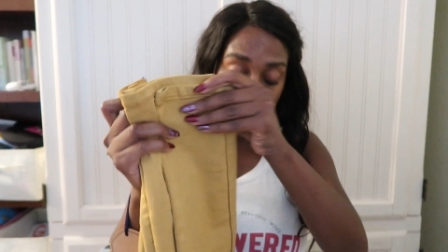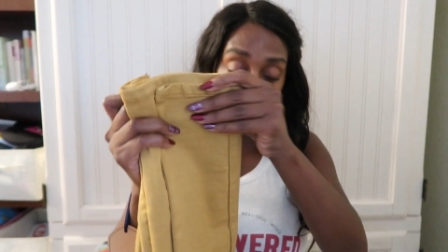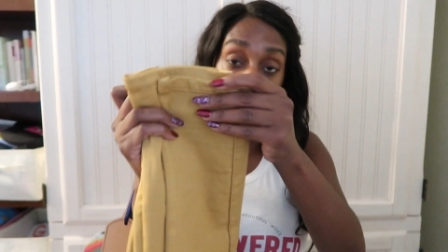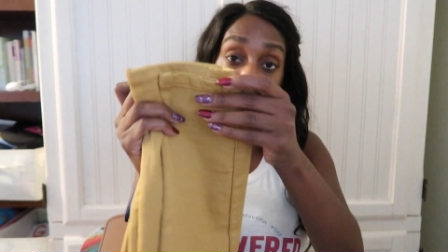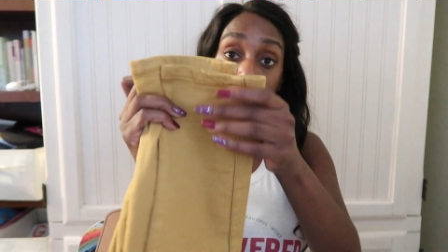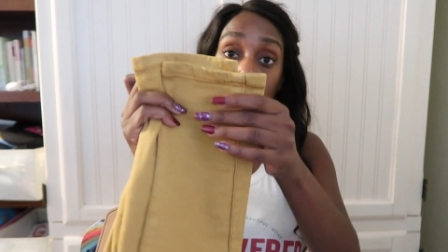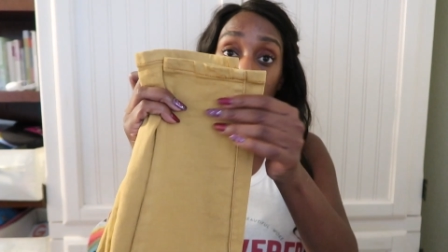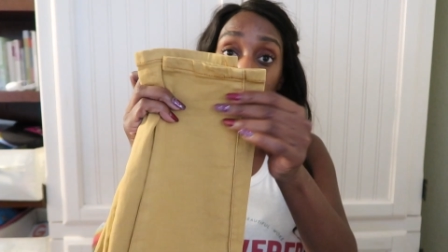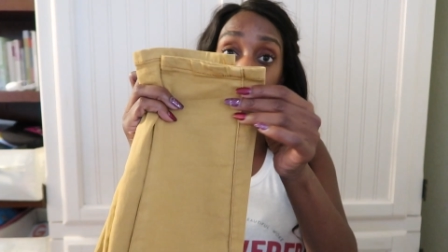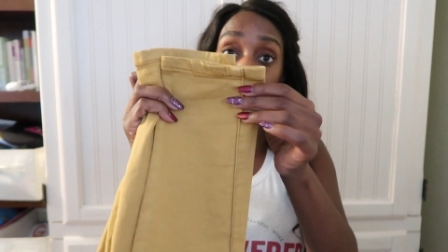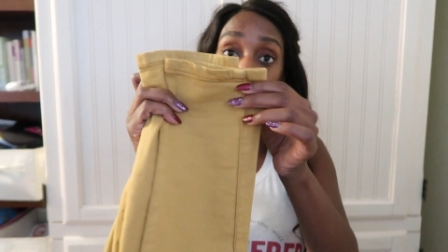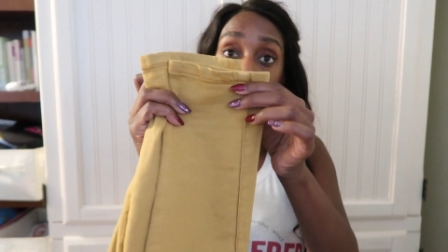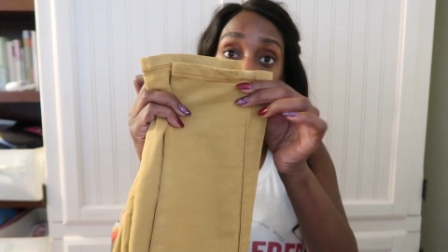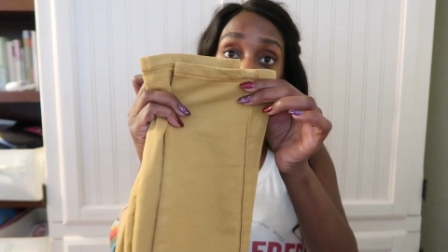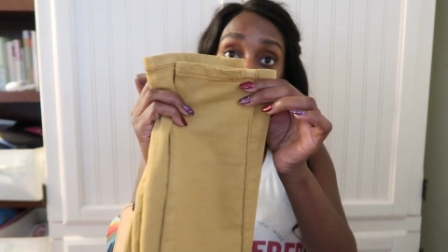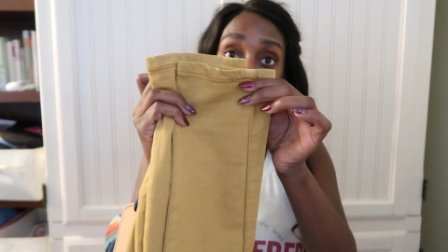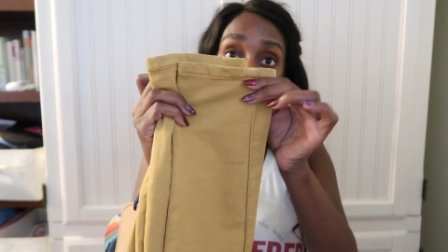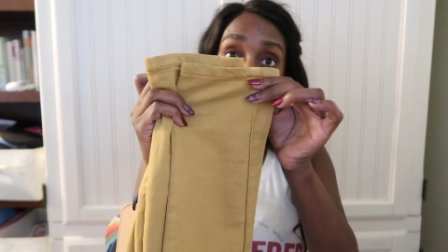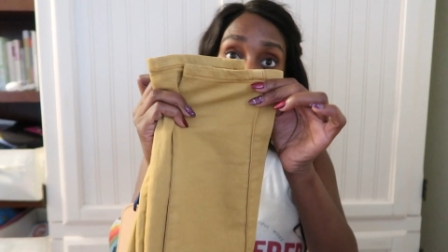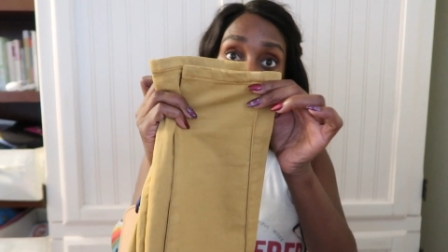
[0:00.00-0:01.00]
These are
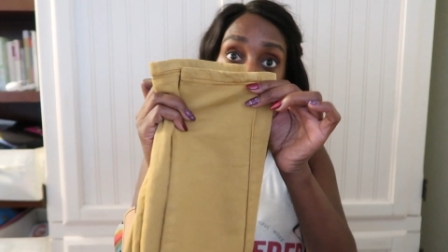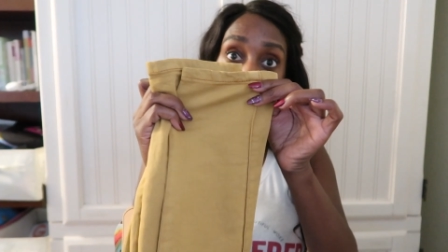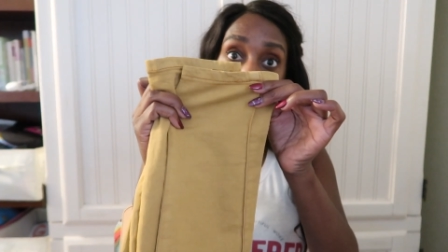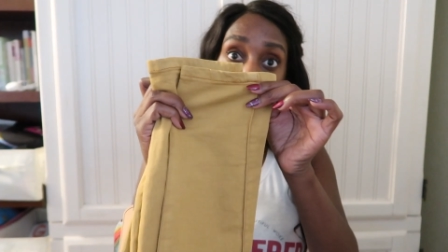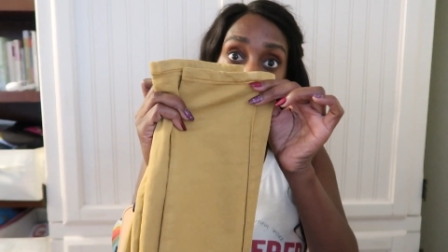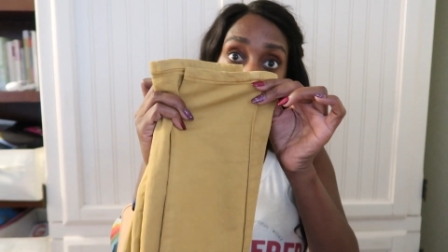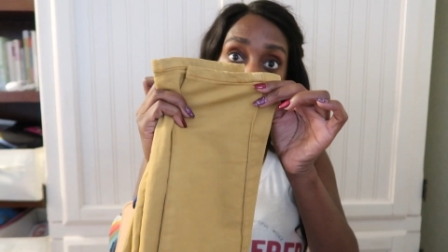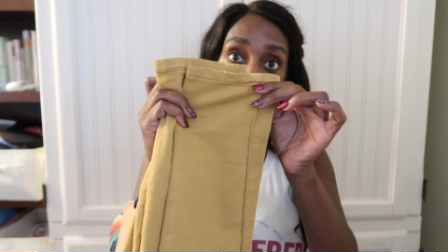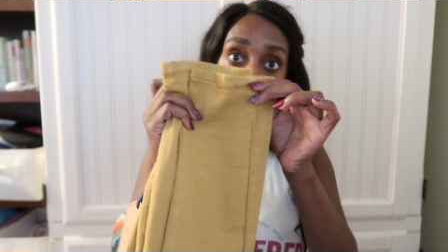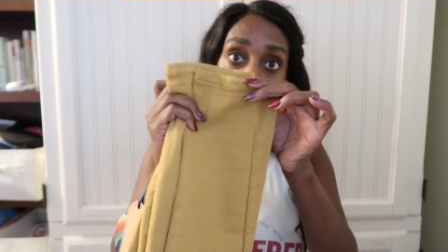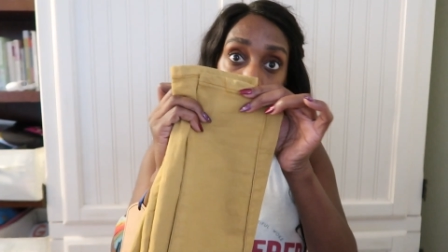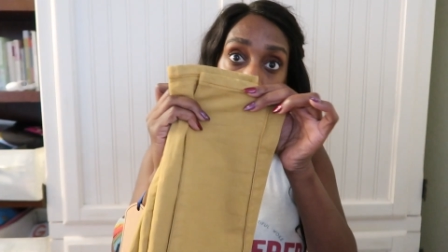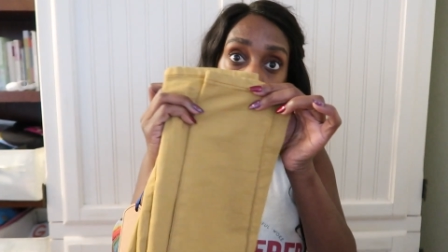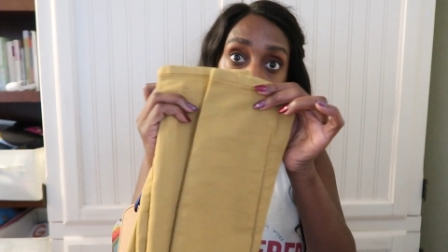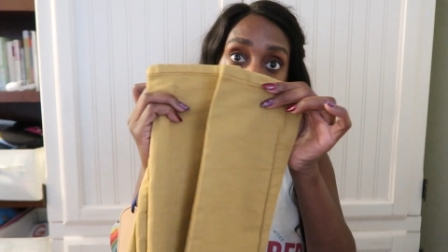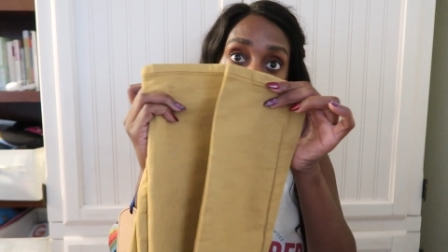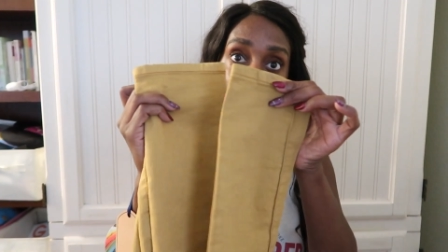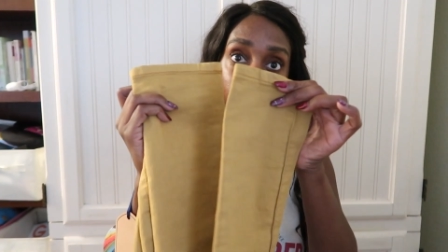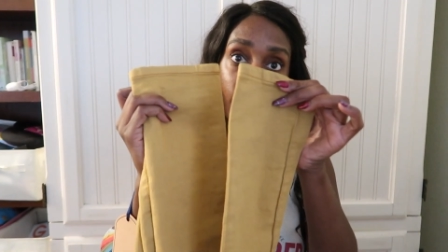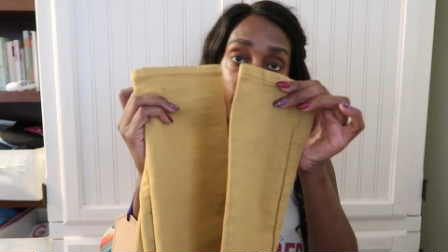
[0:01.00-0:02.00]

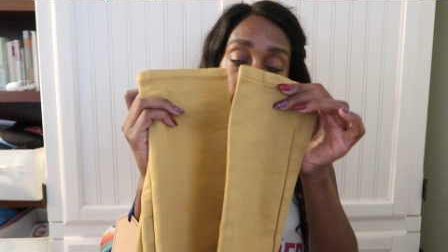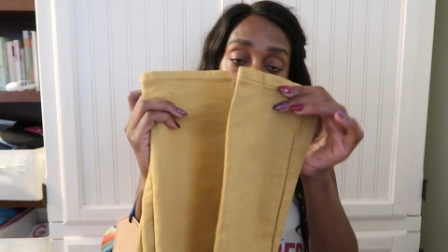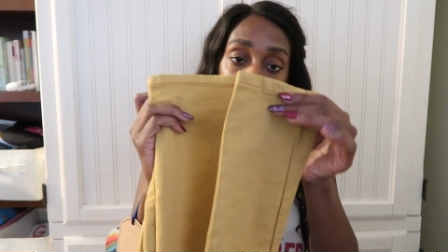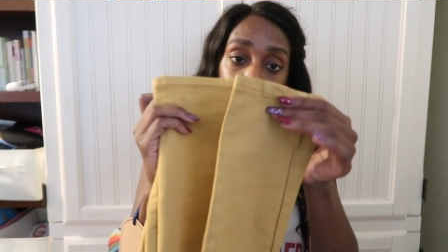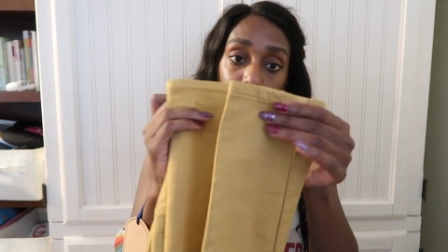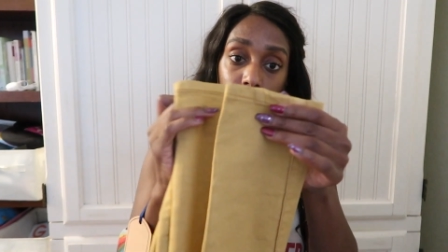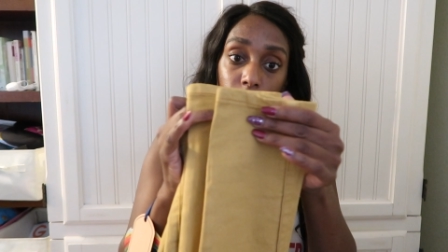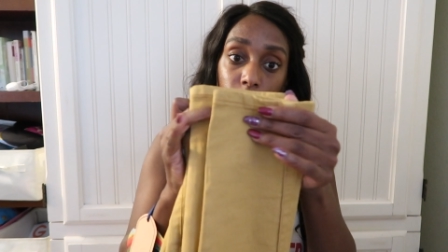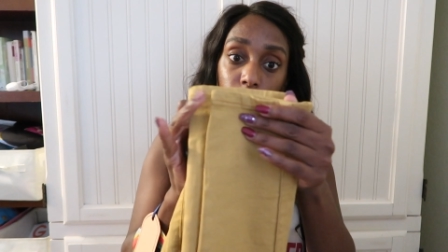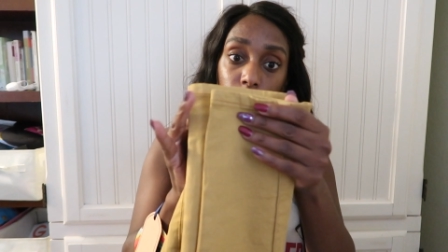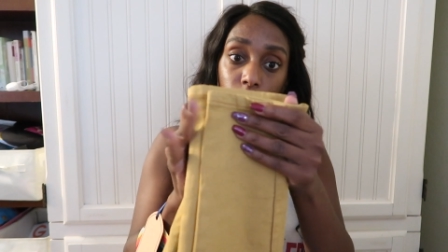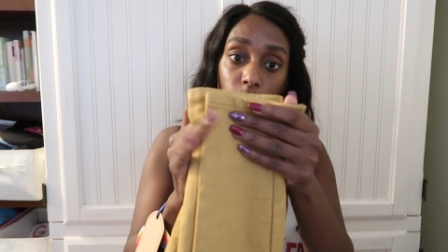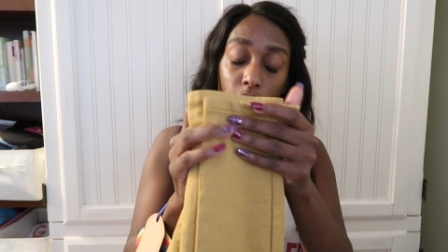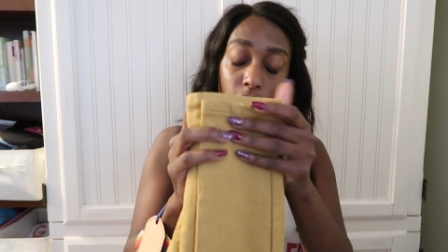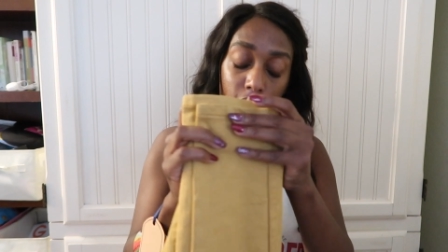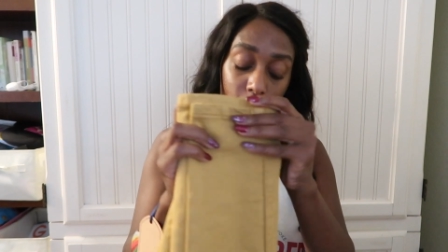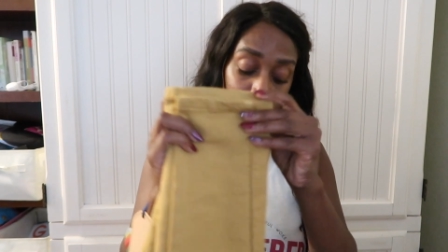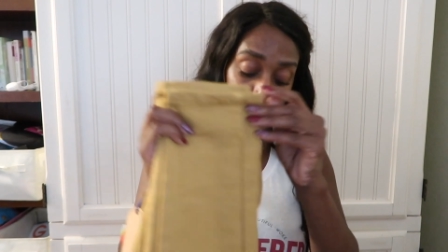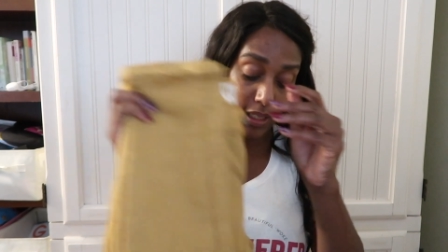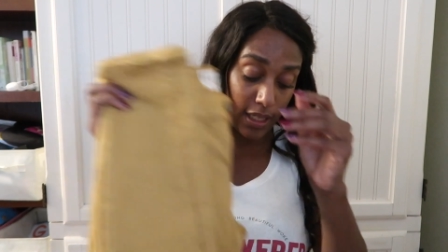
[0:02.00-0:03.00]
extremely, uh,
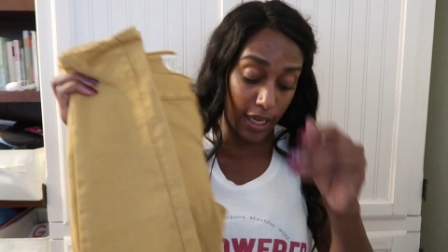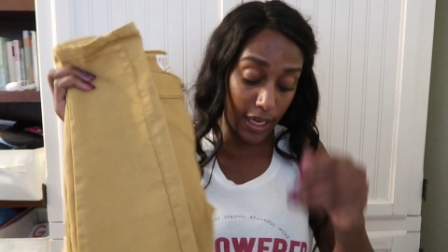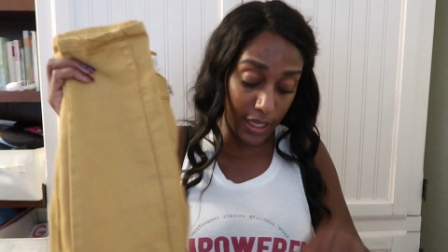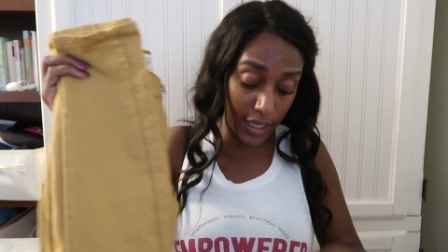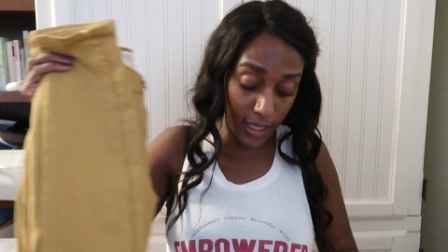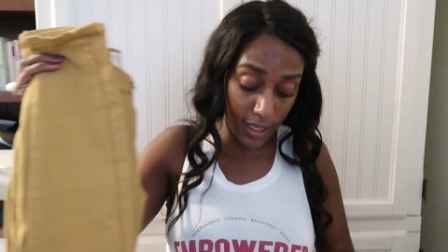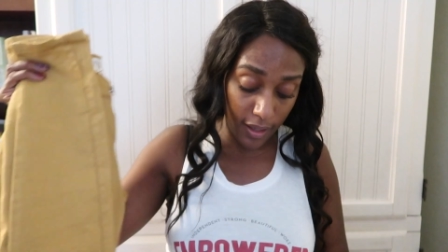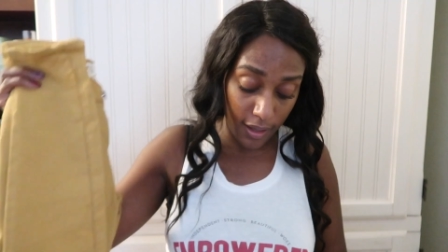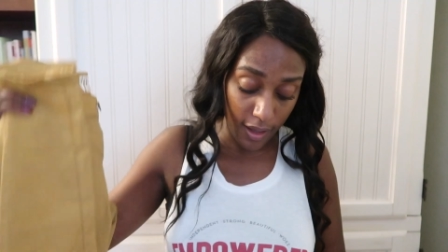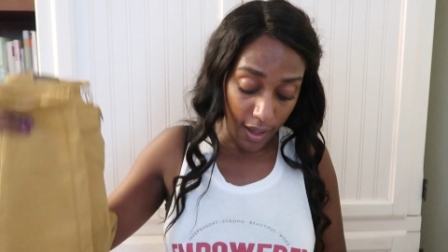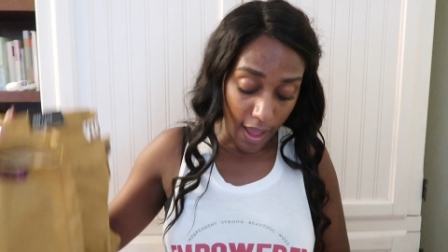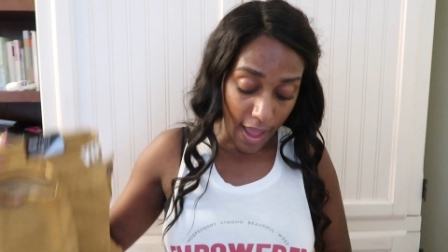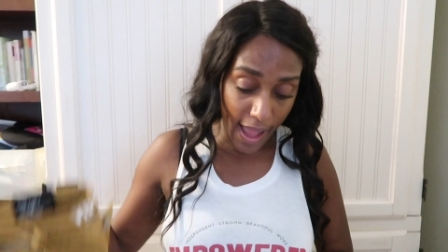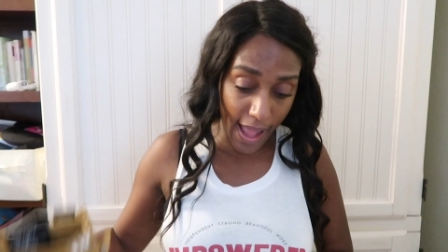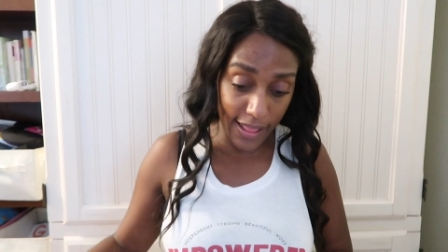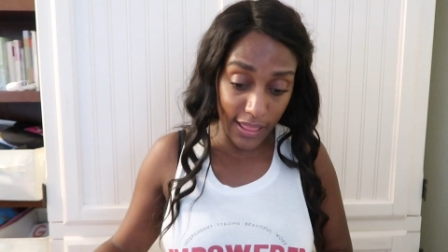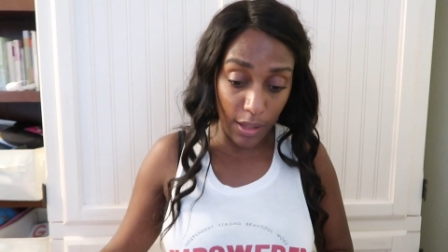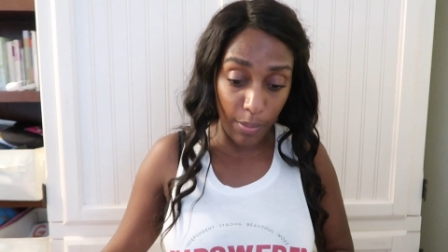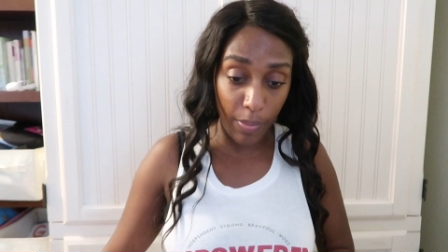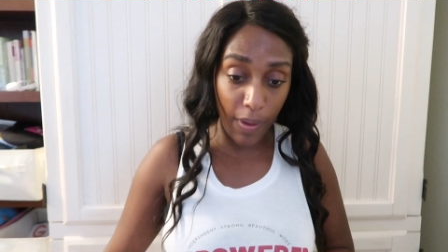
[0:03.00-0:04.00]
was it skinny
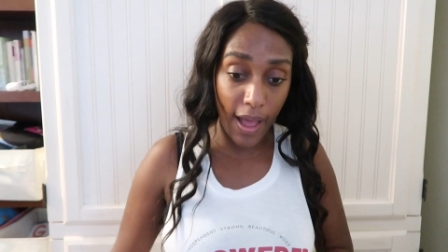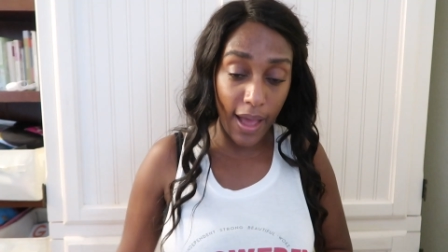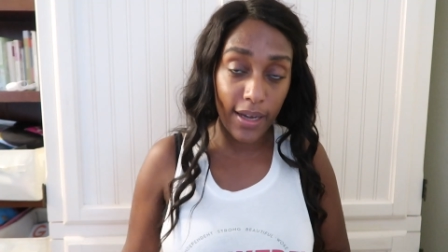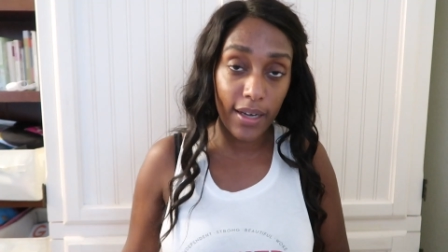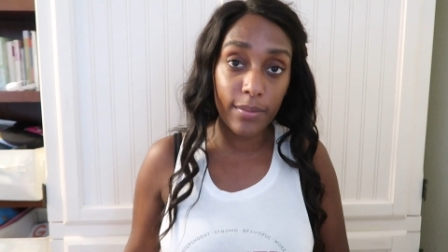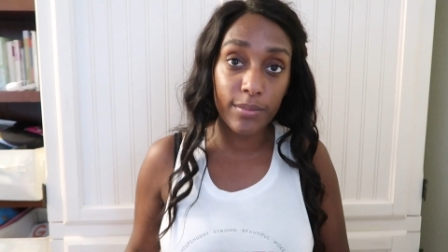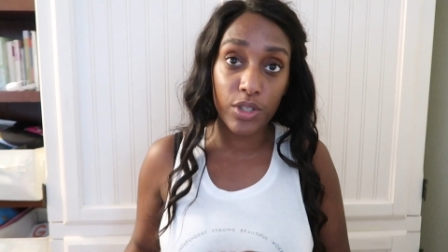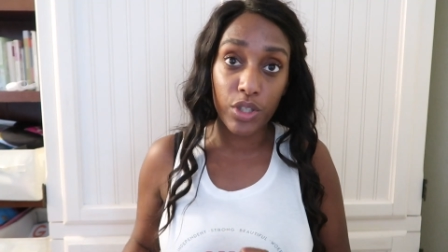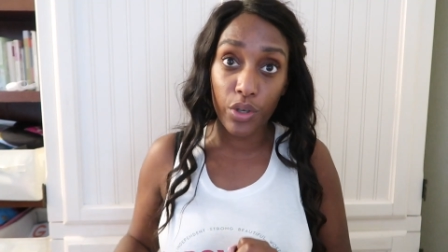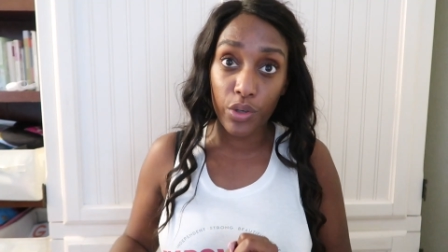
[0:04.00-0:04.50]
at the bottom.